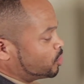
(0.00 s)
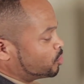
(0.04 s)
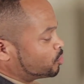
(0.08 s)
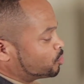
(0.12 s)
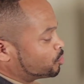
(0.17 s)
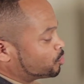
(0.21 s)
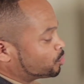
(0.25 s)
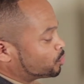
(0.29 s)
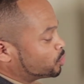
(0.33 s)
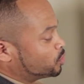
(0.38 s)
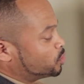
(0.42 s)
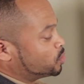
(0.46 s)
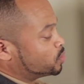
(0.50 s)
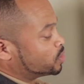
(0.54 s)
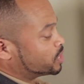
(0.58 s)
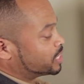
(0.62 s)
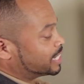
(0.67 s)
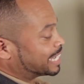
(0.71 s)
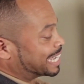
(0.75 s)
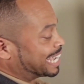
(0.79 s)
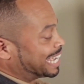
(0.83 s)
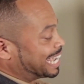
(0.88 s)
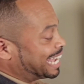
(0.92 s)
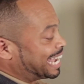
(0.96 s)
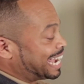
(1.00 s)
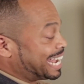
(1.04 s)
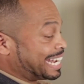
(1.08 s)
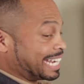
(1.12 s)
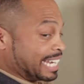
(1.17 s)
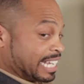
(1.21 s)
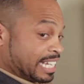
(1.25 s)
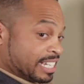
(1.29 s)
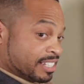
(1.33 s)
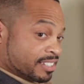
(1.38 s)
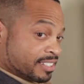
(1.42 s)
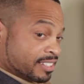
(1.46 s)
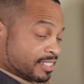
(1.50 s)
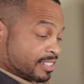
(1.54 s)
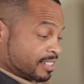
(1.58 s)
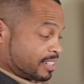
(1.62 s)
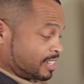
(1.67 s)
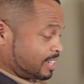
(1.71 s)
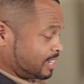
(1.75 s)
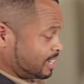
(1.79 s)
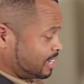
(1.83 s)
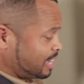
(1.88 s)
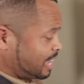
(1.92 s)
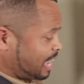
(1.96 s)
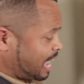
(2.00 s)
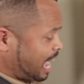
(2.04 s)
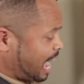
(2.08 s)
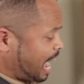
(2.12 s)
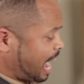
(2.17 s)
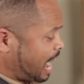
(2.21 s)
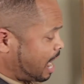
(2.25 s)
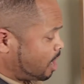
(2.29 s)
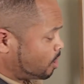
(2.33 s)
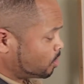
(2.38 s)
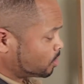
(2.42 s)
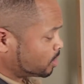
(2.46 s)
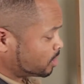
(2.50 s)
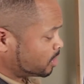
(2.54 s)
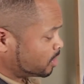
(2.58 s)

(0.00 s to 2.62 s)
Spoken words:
through the kidneys out